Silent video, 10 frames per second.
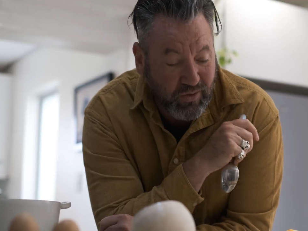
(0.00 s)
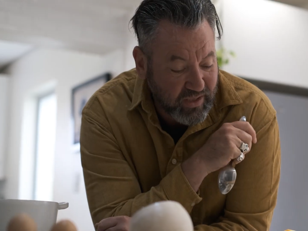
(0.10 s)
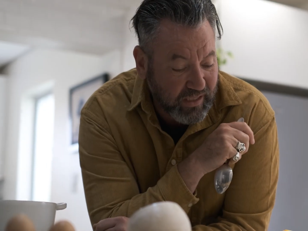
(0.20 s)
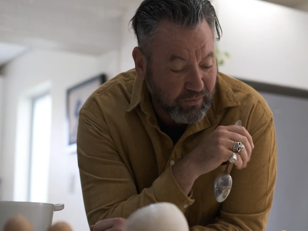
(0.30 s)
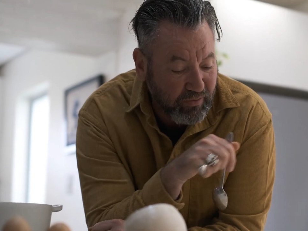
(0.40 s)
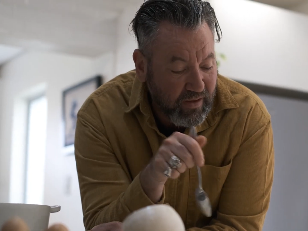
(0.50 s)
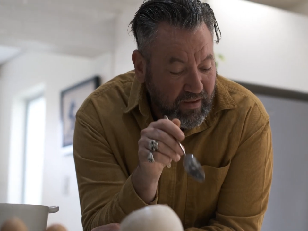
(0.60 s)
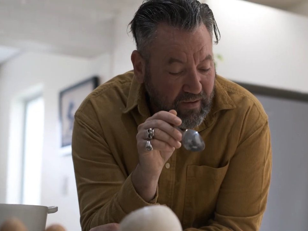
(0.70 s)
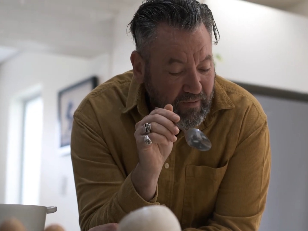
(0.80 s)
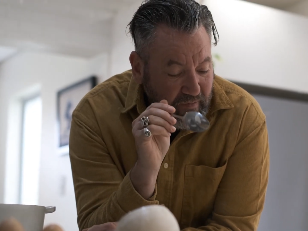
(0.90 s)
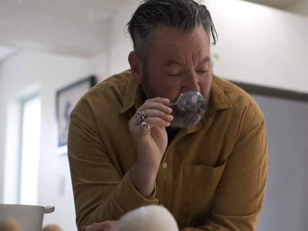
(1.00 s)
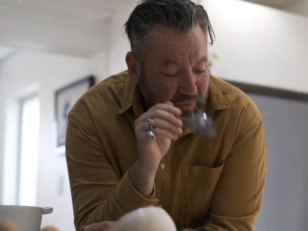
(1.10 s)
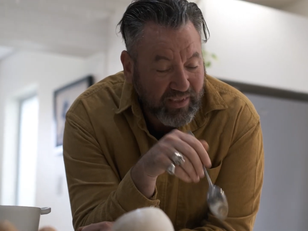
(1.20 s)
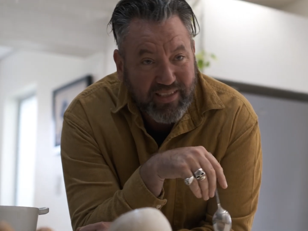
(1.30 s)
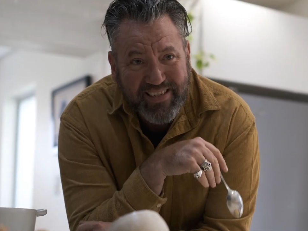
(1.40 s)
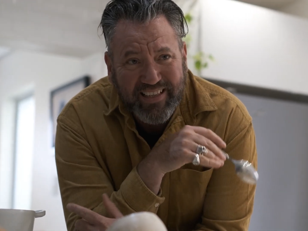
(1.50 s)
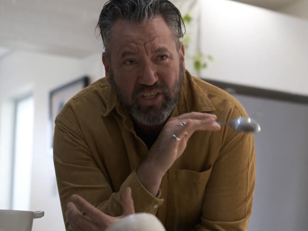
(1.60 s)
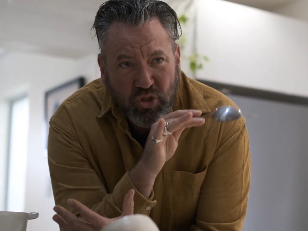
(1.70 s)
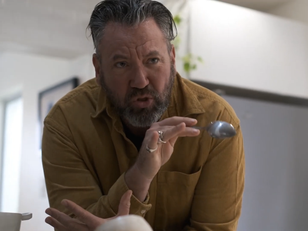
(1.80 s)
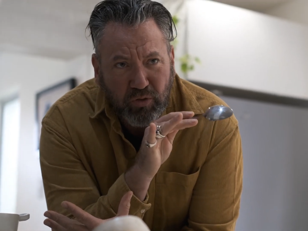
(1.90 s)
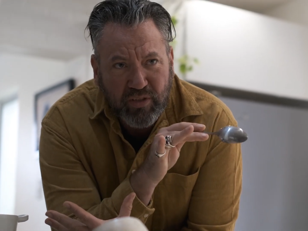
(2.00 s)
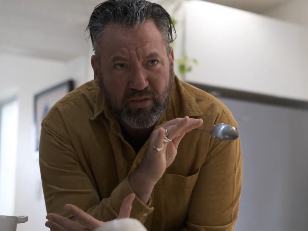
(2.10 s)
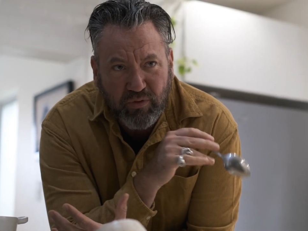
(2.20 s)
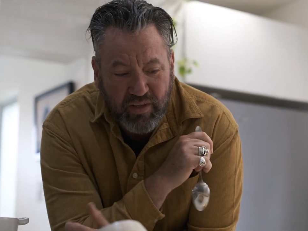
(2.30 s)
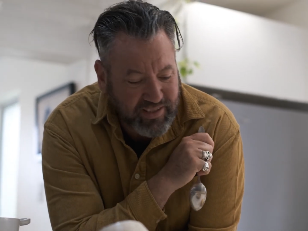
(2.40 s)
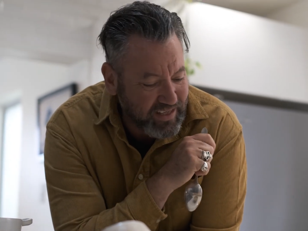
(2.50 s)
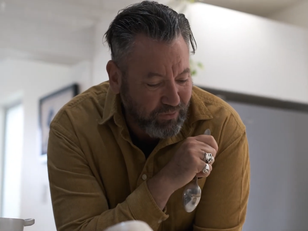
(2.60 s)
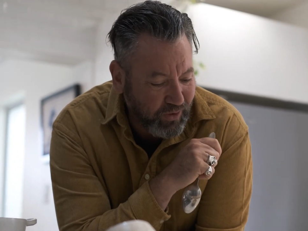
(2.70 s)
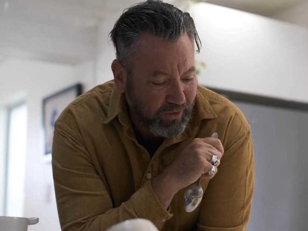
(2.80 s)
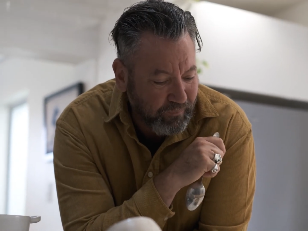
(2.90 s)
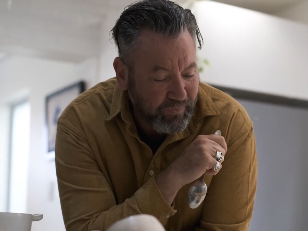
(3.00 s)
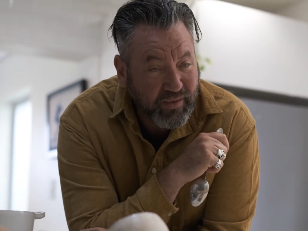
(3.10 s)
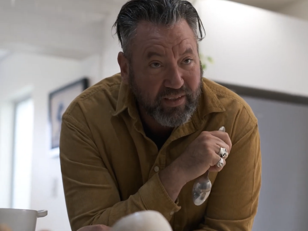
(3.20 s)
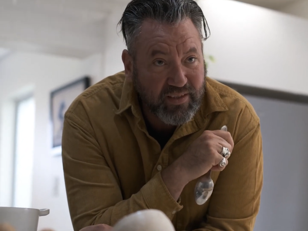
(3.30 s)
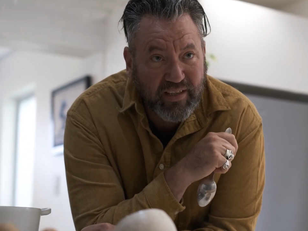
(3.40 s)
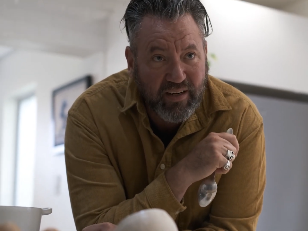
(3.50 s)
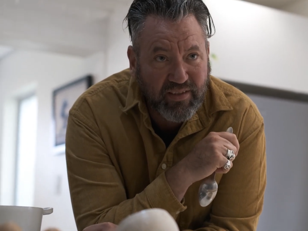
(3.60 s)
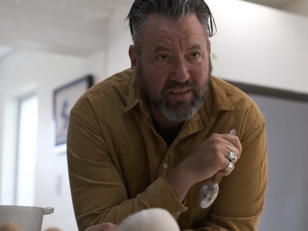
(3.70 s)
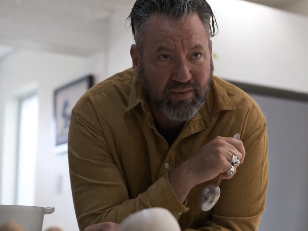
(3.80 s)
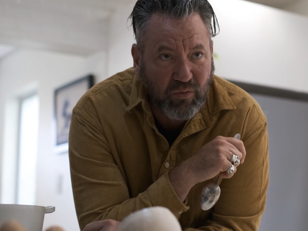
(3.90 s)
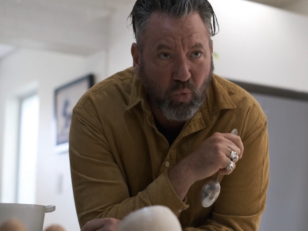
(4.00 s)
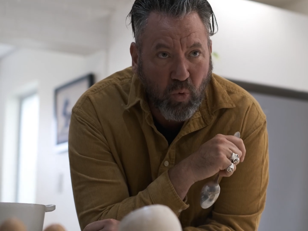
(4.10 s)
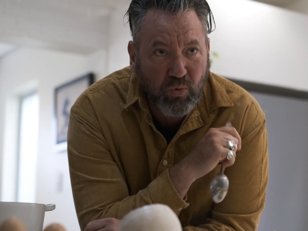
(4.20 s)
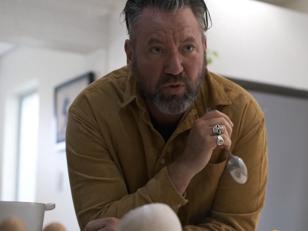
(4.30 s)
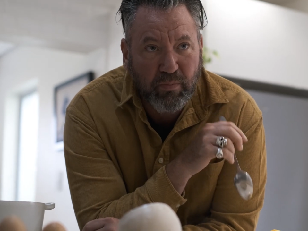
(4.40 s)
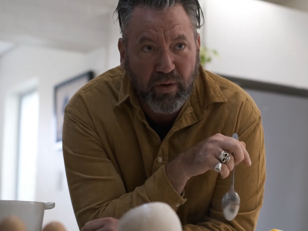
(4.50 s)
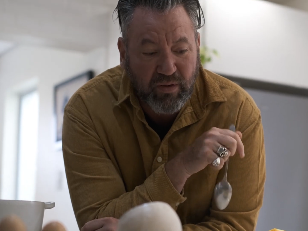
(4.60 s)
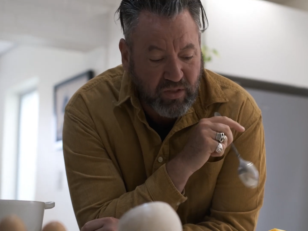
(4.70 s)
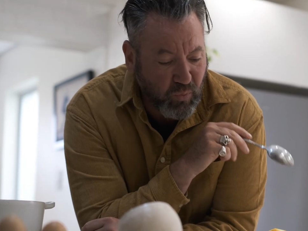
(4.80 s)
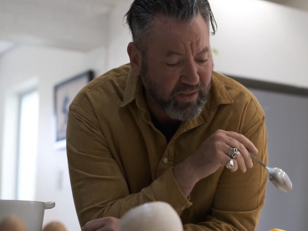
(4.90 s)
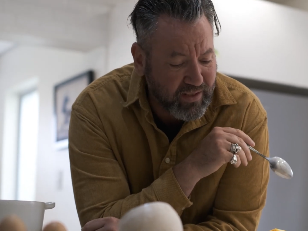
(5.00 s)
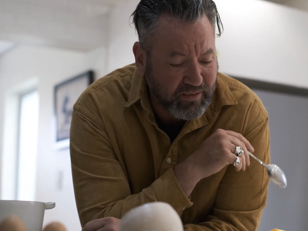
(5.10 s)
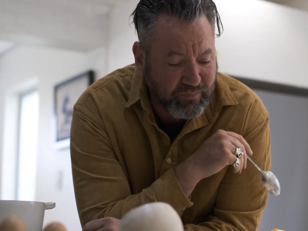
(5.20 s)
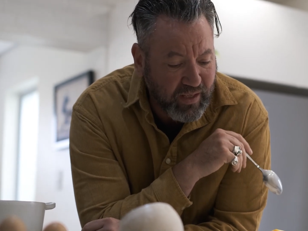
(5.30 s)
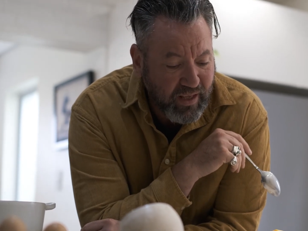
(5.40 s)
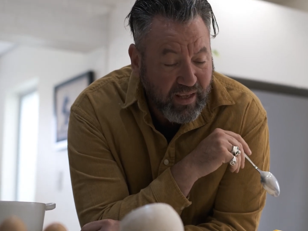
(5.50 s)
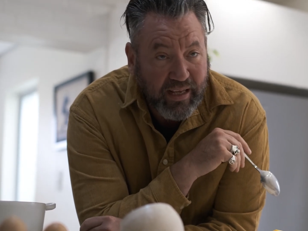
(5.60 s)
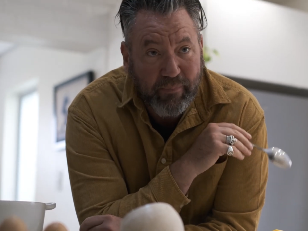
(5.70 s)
yourself. But this is like children's food in South Africa. This is the kind of stuff that warms your bones in winter and